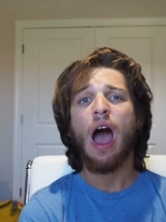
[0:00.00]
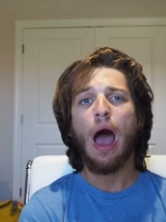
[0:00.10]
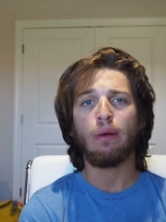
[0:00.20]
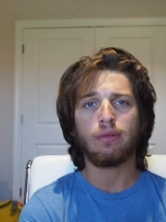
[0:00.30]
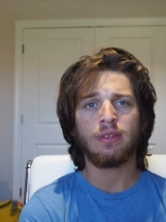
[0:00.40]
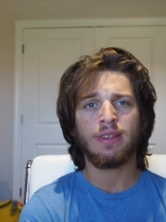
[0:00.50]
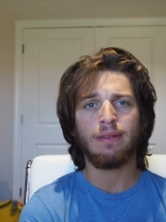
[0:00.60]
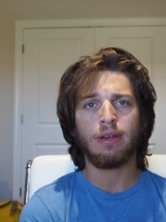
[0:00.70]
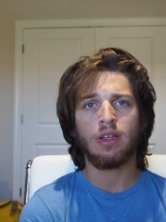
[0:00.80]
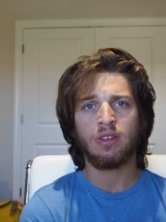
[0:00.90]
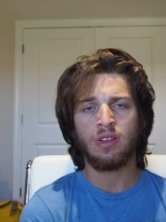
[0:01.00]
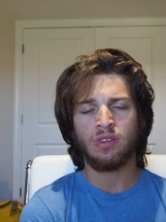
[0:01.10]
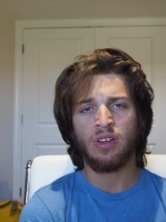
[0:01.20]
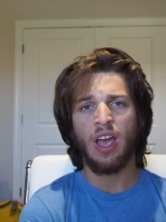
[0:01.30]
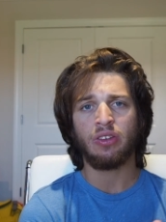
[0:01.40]
I'm just giving a
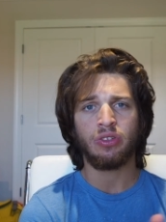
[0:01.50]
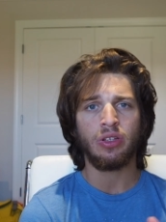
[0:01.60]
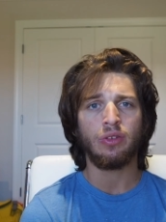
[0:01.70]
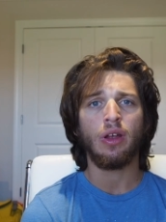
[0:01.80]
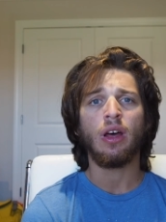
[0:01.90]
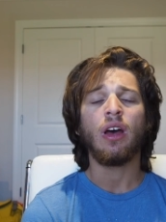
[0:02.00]
suggestion.